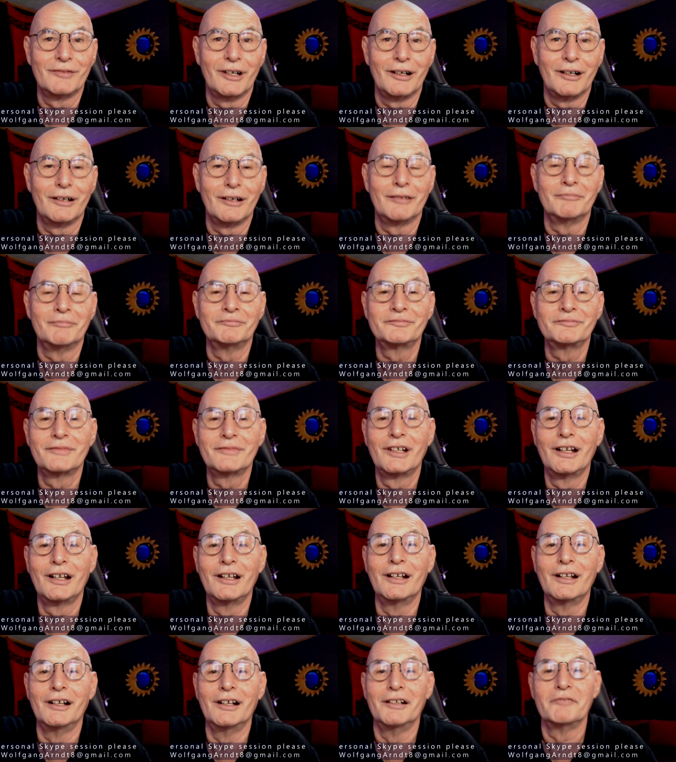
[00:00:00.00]
Um,
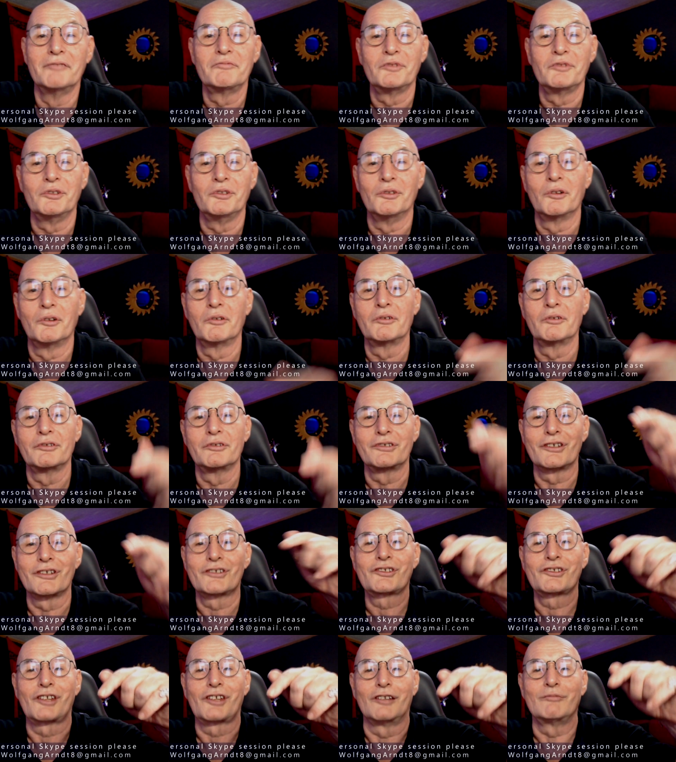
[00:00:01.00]
you know, it
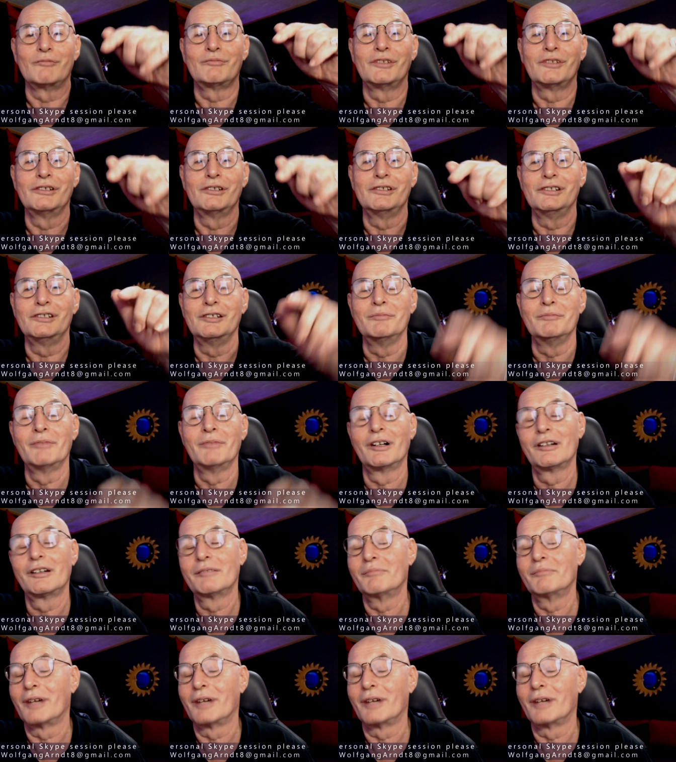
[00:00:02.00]
just sent me an email.